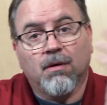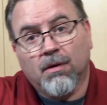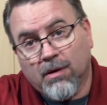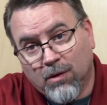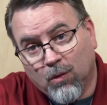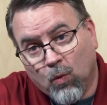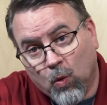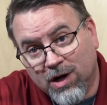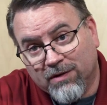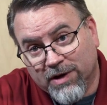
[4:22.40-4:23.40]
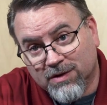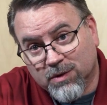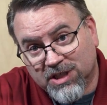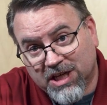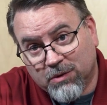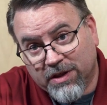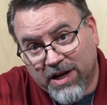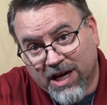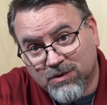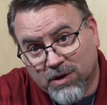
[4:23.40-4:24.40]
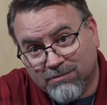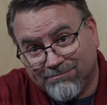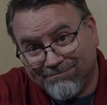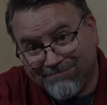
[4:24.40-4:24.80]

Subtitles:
see you in the next one. One of us will see you on the next one.